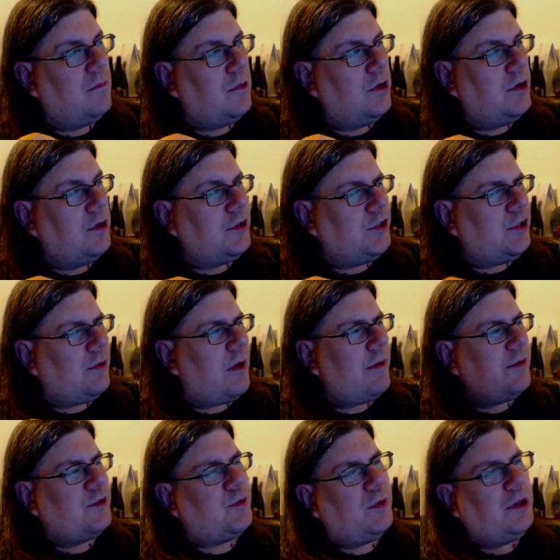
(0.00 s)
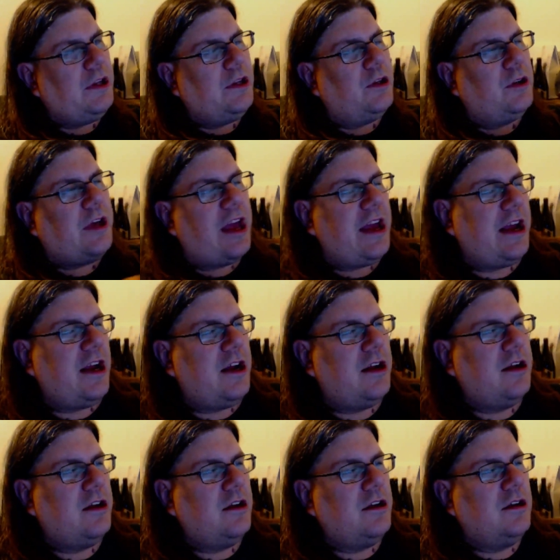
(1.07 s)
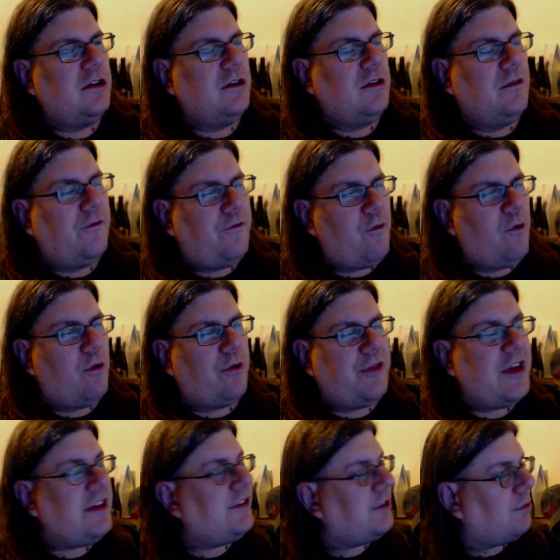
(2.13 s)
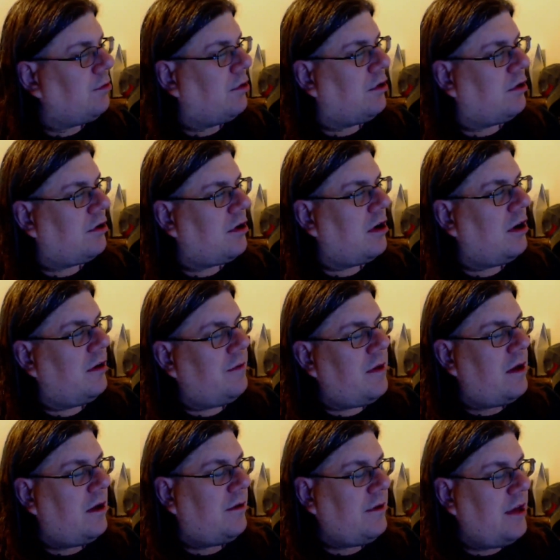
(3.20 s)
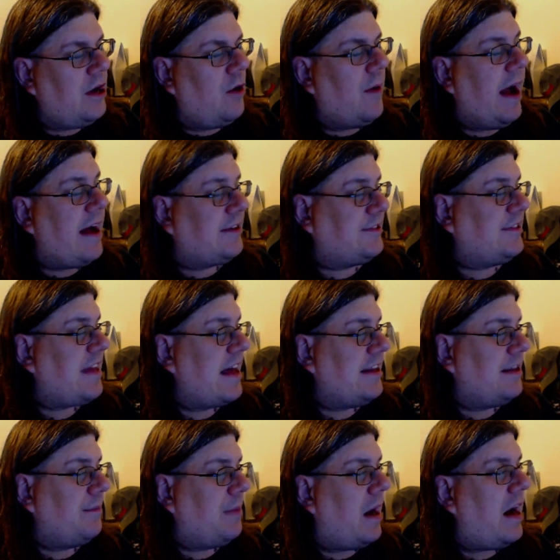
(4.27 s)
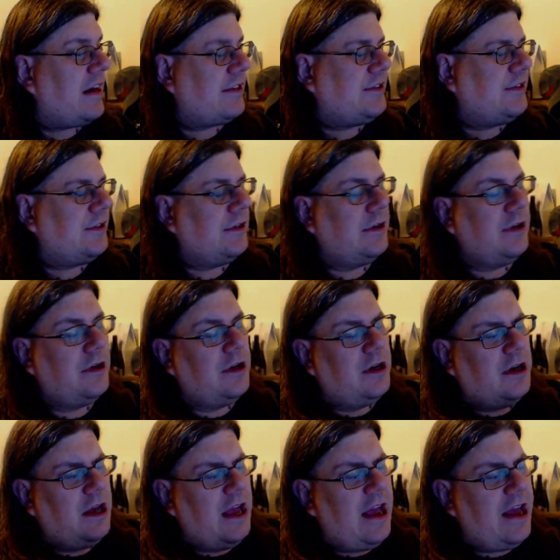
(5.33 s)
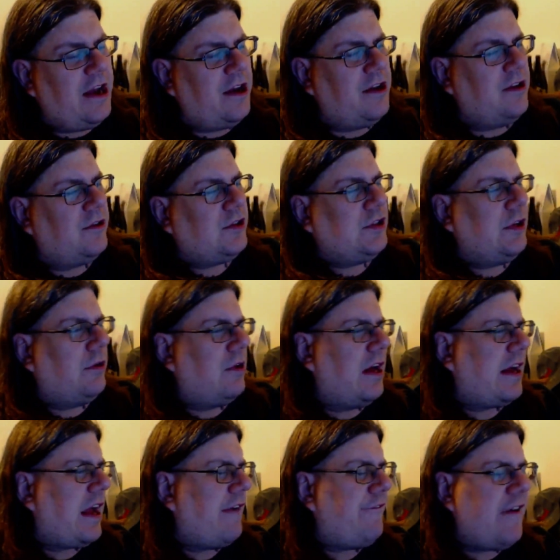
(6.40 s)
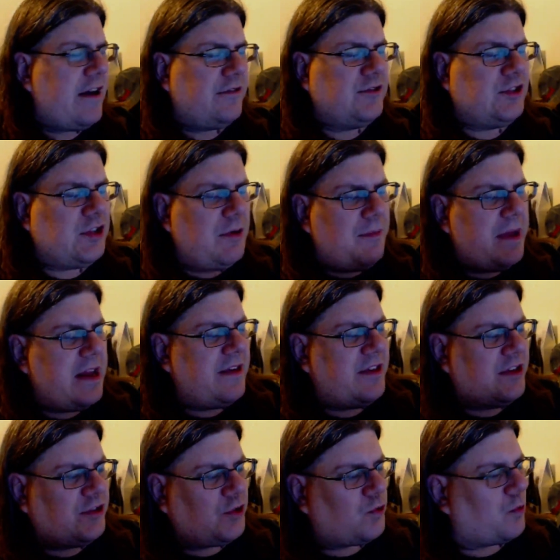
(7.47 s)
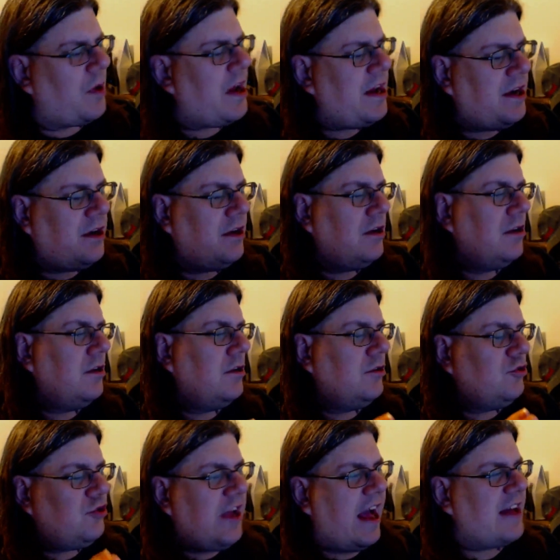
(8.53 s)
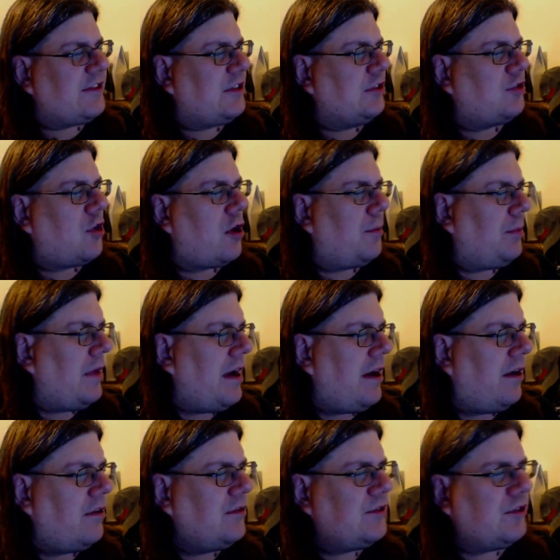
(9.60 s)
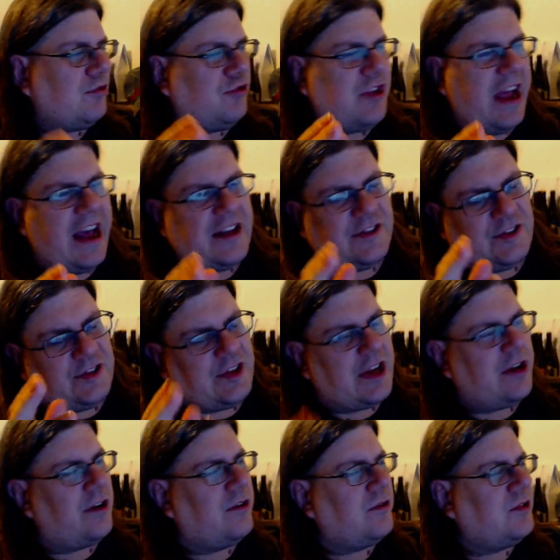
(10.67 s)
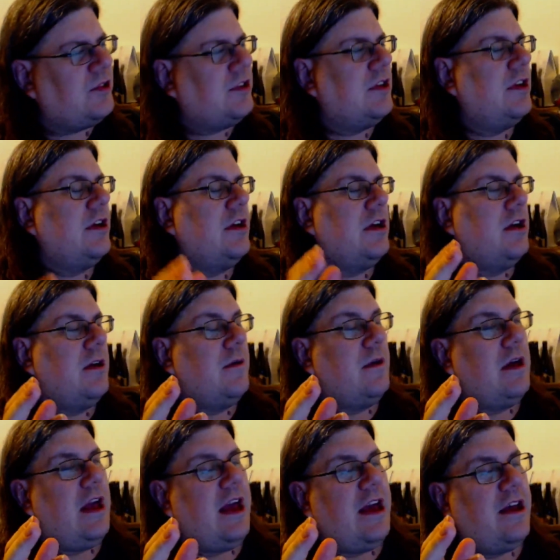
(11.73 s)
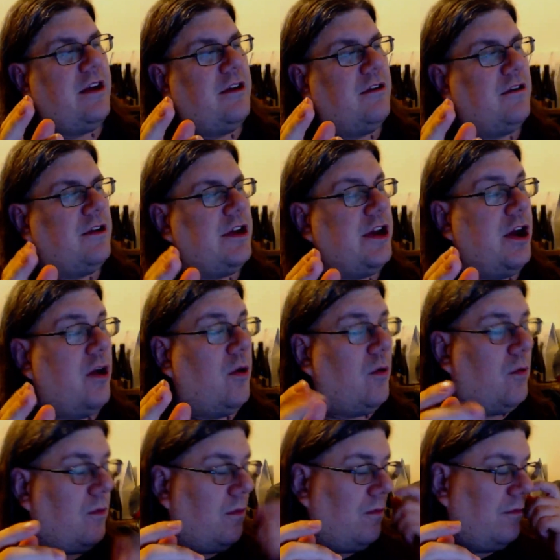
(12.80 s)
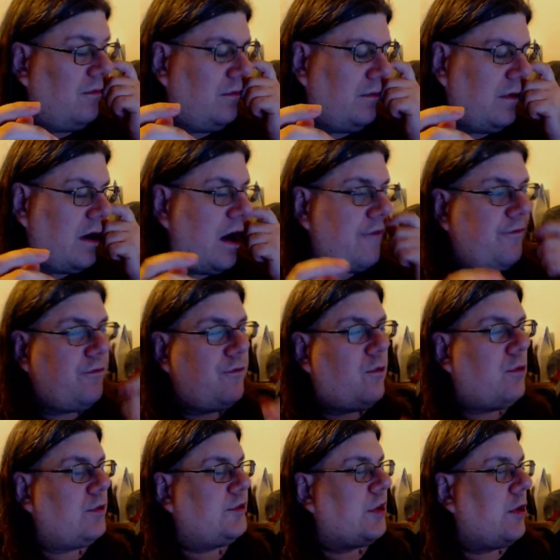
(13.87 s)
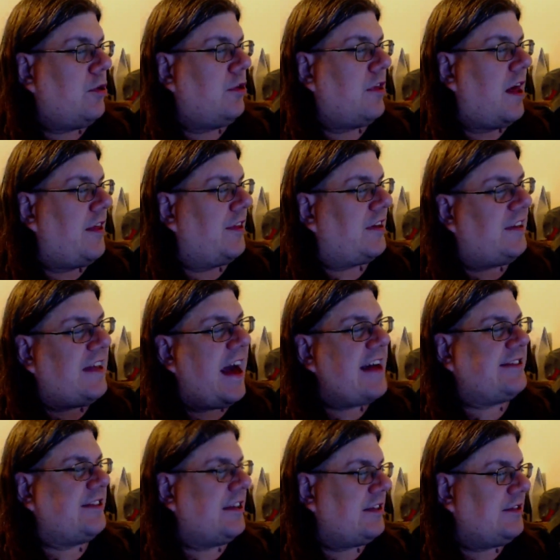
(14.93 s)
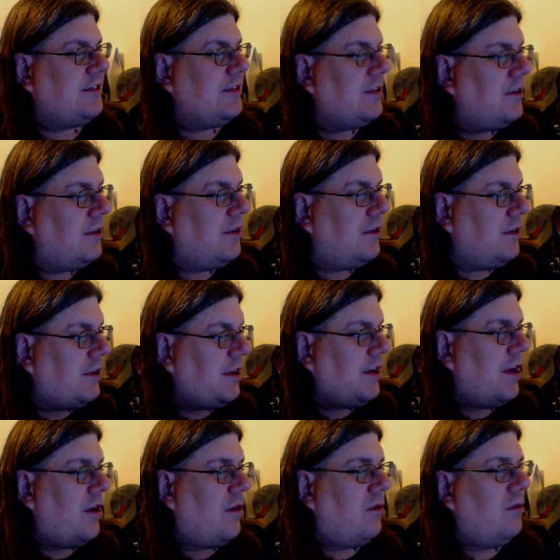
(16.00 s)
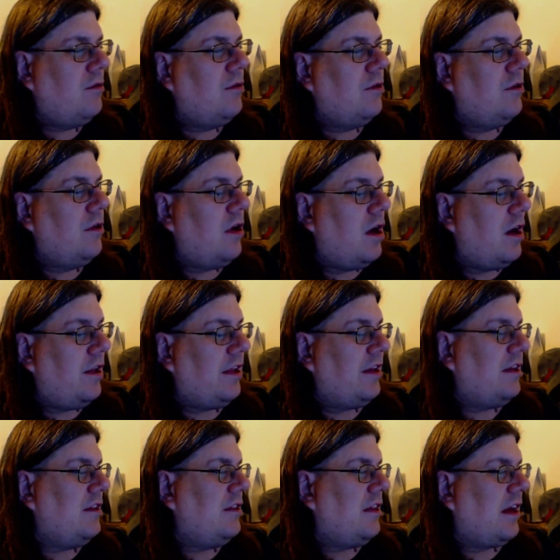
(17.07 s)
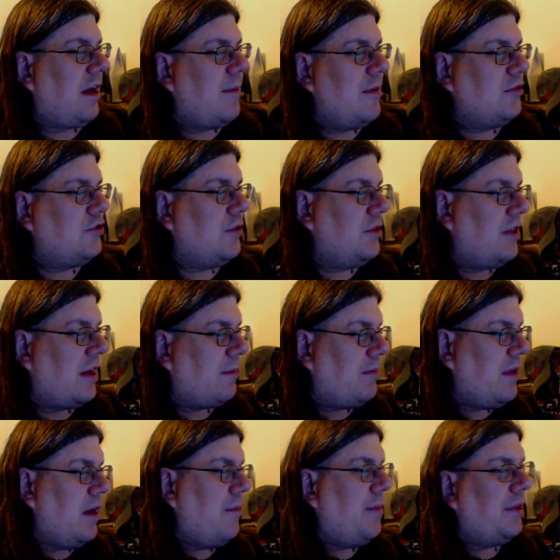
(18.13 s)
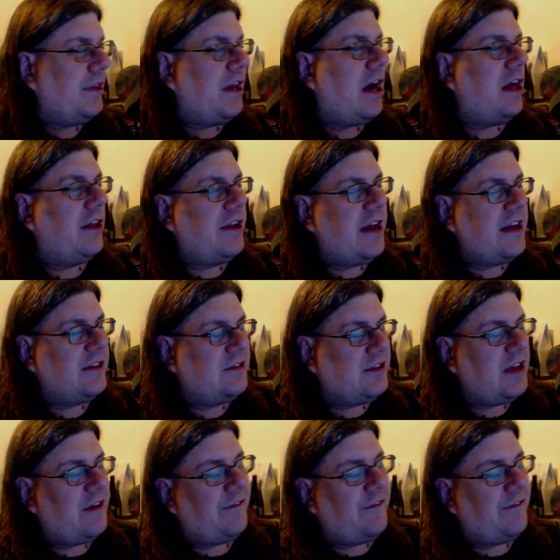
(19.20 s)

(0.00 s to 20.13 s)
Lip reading: So I was really looking for things that were, outside of the box. And so like I found so many of great jazz guitar players and jazz singers. And, of course I heard a lot of the classics, like I mentioned, Billie Holiday and stuff.